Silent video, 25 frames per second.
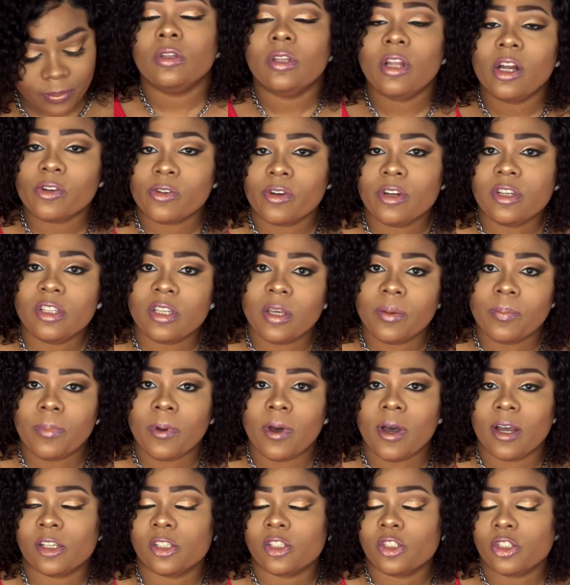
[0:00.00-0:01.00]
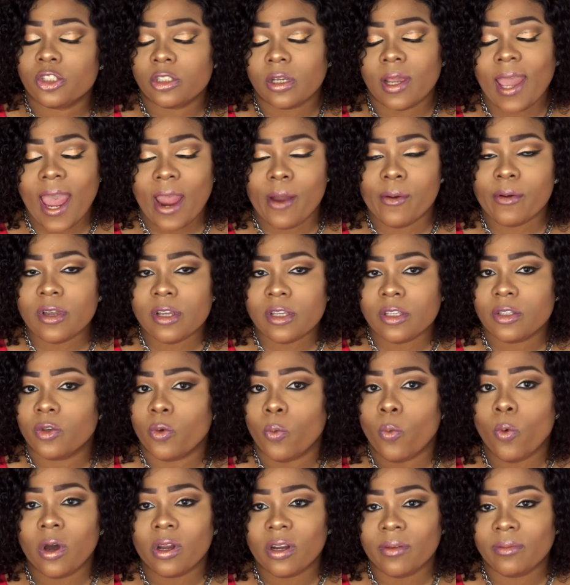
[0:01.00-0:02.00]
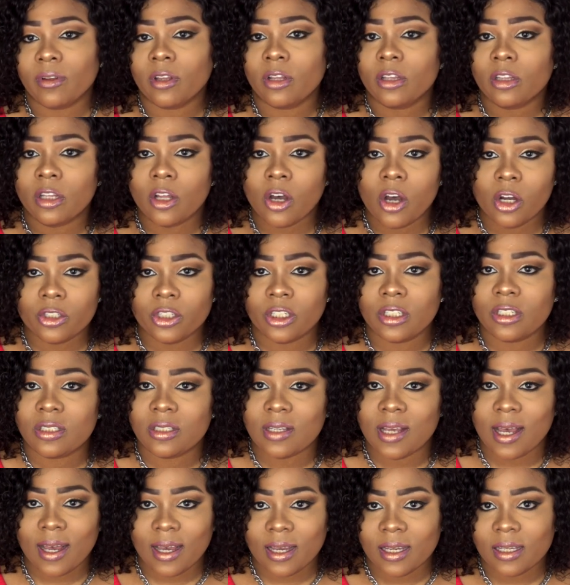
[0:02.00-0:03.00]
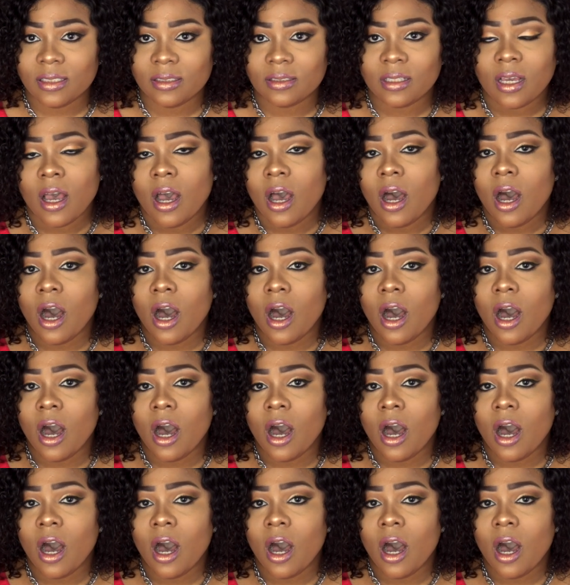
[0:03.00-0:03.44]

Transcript: Luxury Scent Box carries one of the largest size